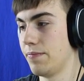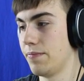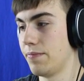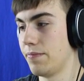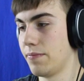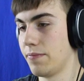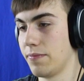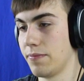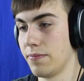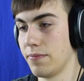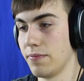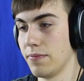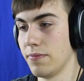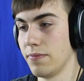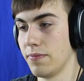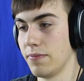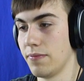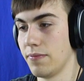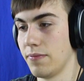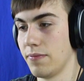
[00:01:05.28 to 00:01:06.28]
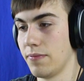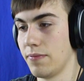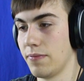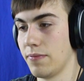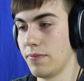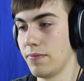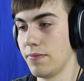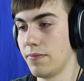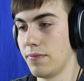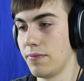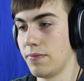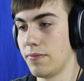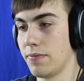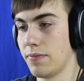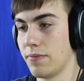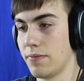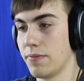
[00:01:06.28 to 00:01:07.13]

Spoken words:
Nothing is said.